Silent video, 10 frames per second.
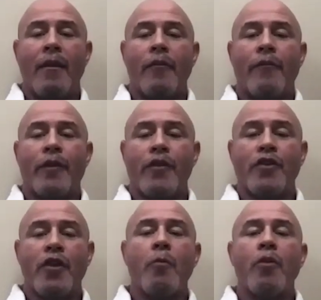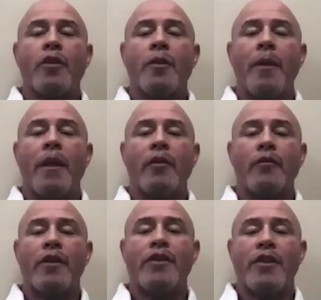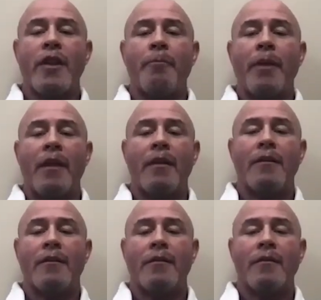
for someone to be the recipient